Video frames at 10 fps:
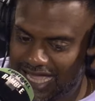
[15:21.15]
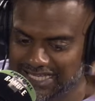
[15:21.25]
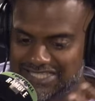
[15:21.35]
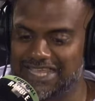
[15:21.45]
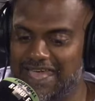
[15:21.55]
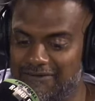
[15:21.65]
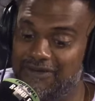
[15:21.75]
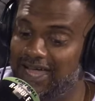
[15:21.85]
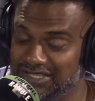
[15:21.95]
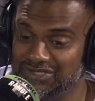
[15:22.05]
And it's their
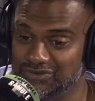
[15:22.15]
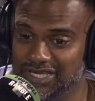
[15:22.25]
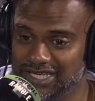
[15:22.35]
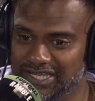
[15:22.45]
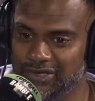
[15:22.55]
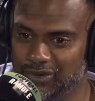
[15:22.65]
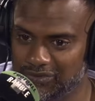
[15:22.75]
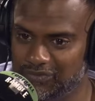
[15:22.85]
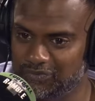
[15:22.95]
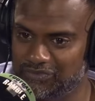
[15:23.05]
fans, really, who
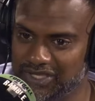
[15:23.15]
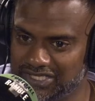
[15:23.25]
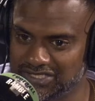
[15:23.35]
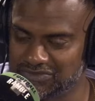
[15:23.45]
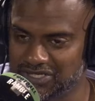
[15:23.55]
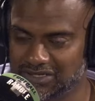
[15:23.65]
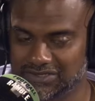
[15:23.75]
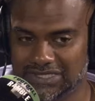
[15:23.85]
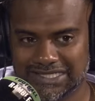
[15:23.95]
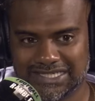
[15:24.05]
are thinking to themselves,